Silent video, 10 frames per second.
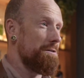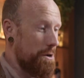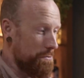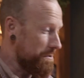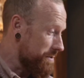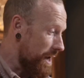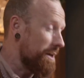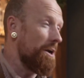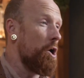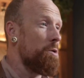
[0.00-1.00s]
and they were
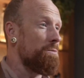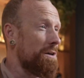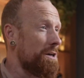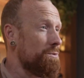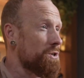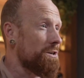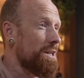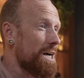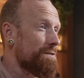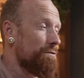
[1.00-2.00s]
taking it home thinking it was gonna
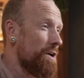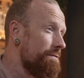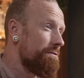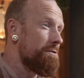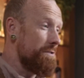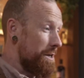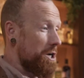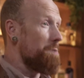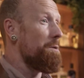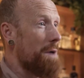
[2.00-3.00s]
last forever, and then
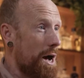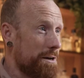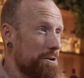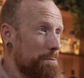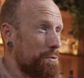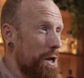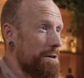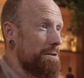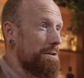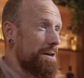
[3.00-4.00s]
coming back and
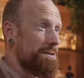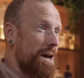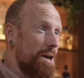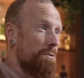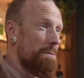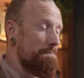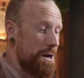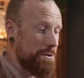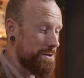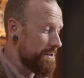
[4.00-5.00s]
complaining the next day when it
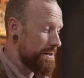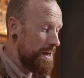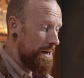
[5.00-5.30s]
melted.